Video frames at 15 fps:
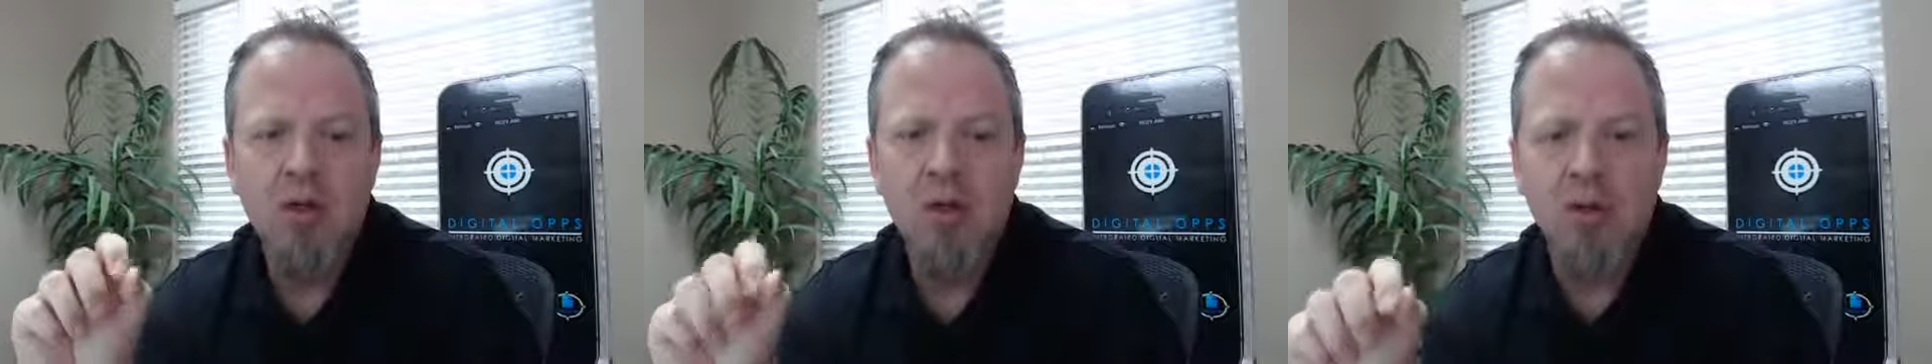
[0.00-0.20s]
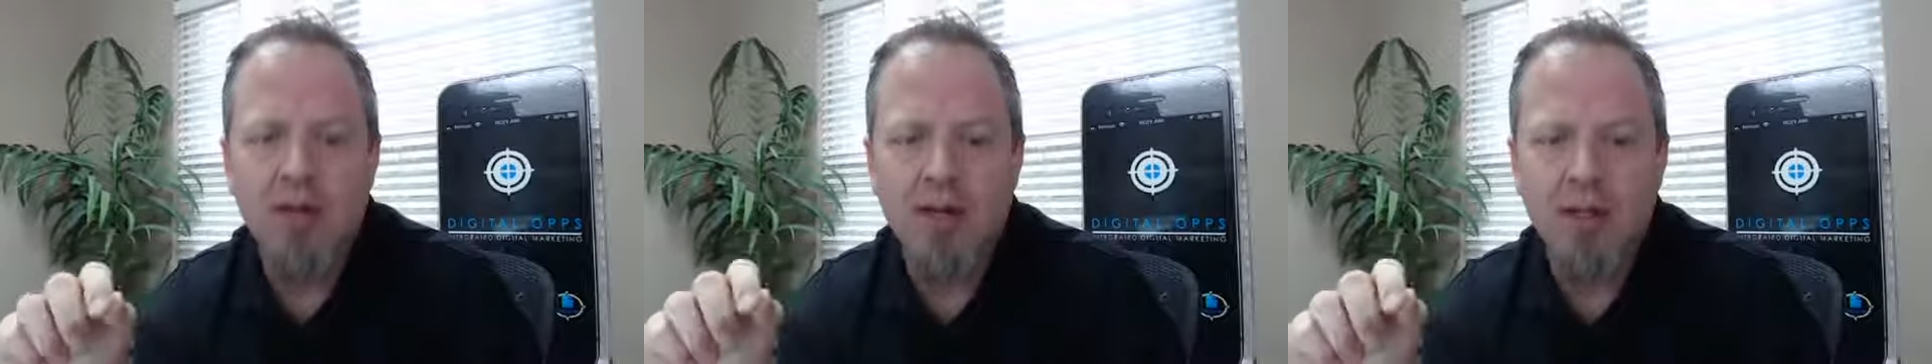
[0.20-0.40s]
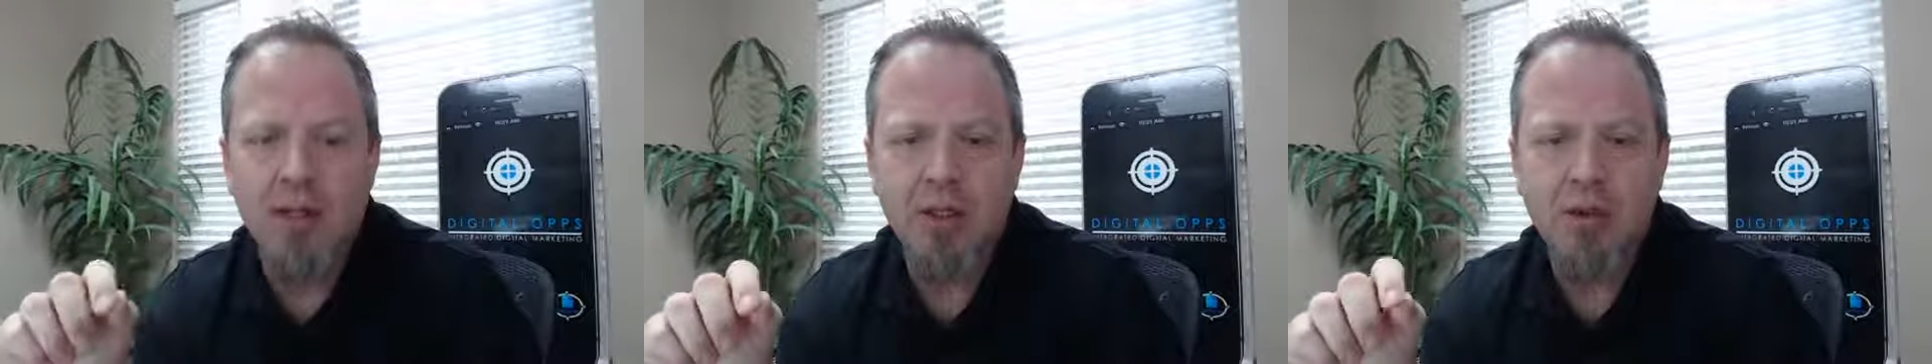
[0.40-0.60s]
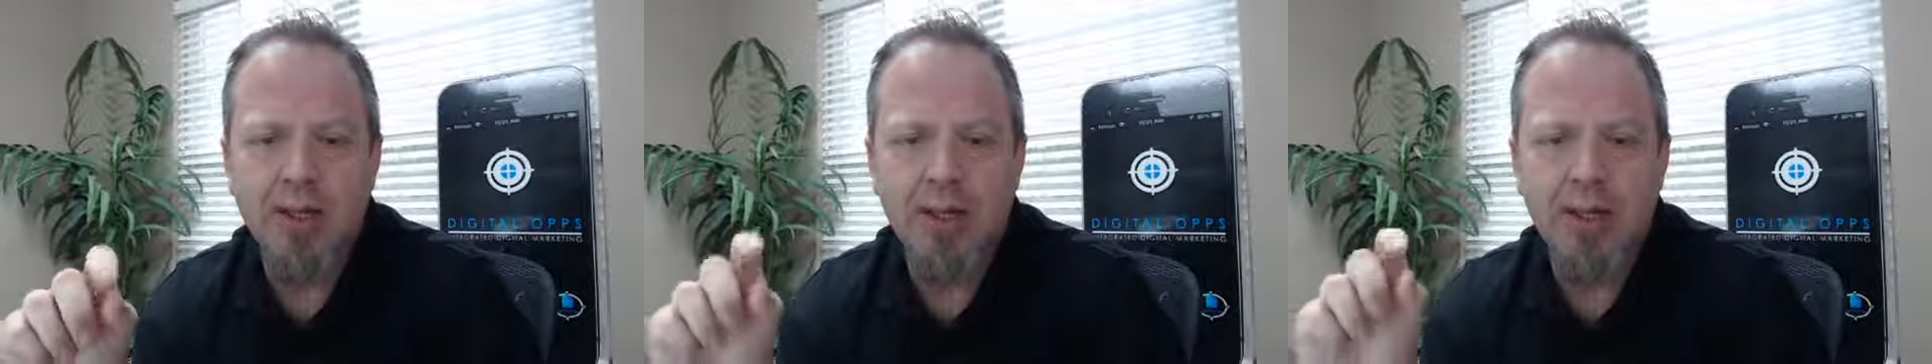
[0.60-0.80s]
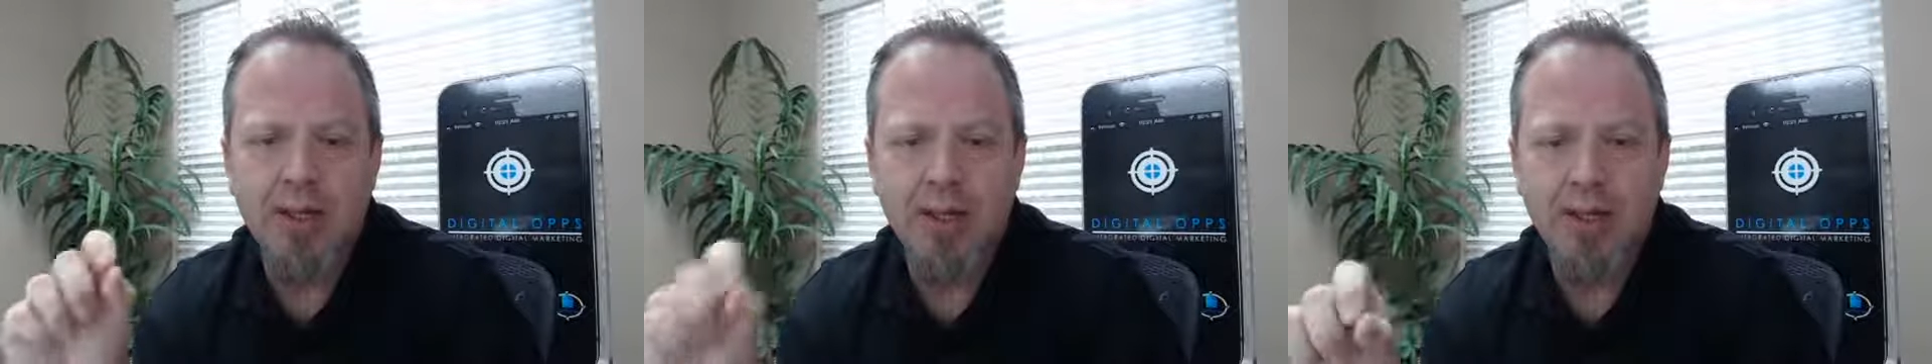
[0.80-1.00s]
or that
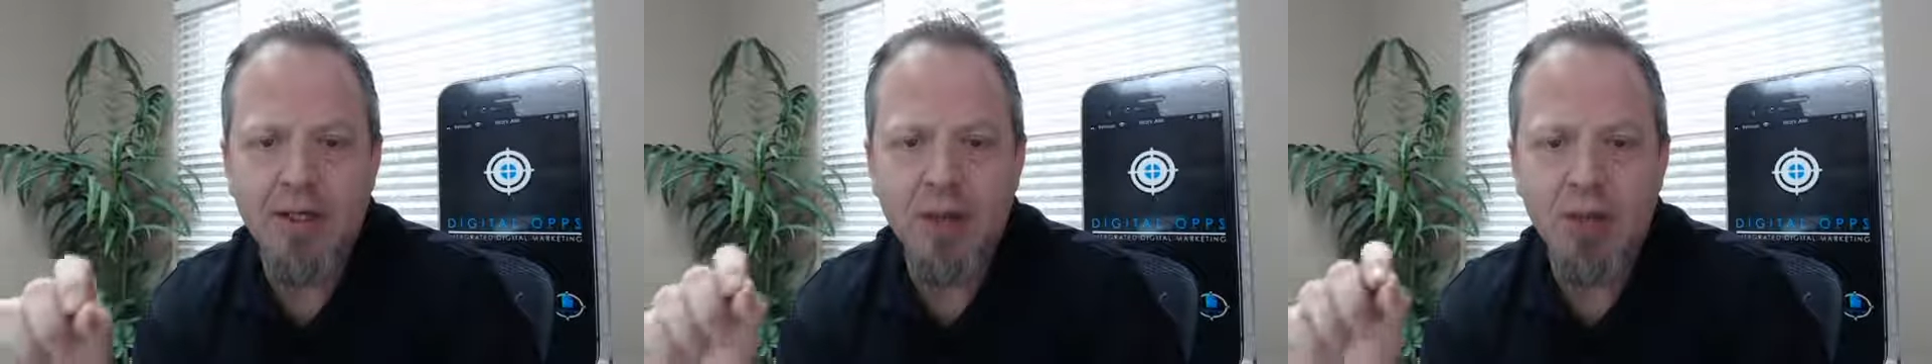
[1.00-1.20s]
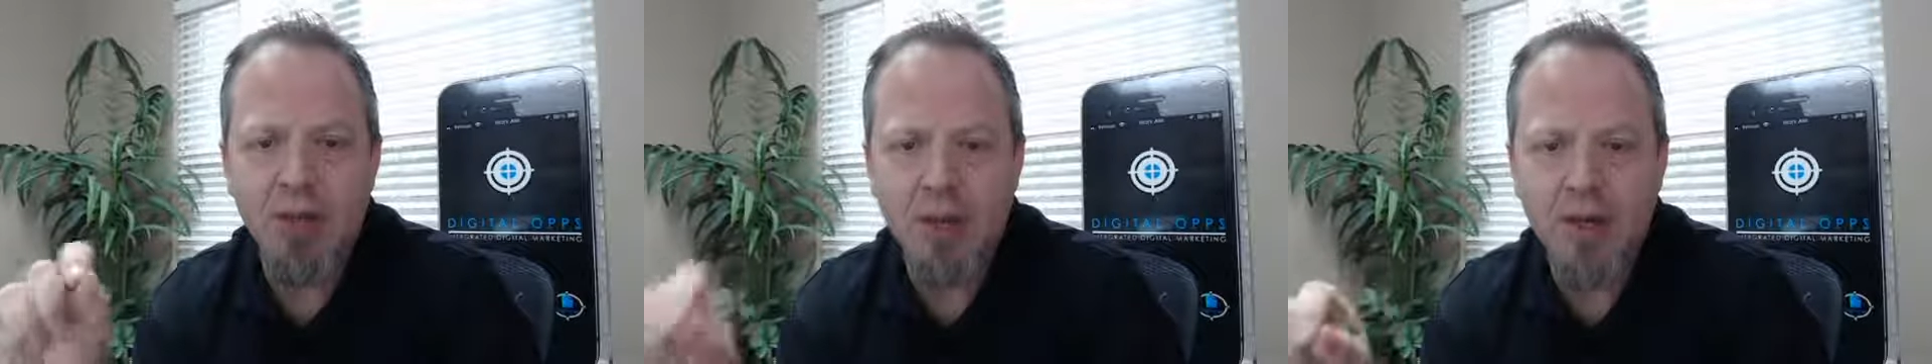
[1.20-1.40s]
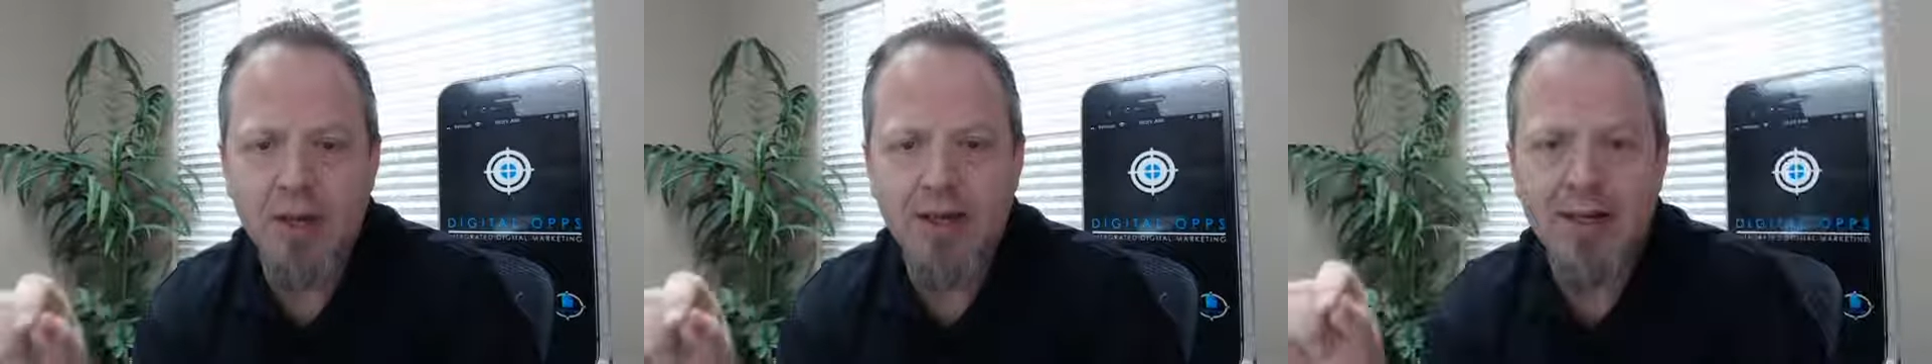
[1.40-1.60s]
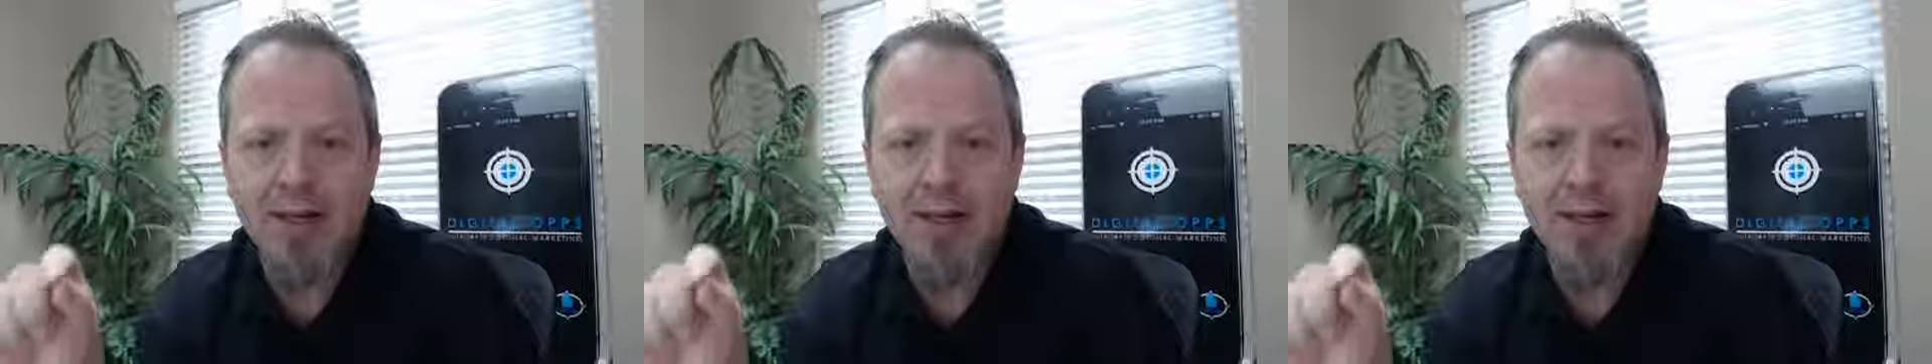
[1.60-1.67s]
Q&A, and you create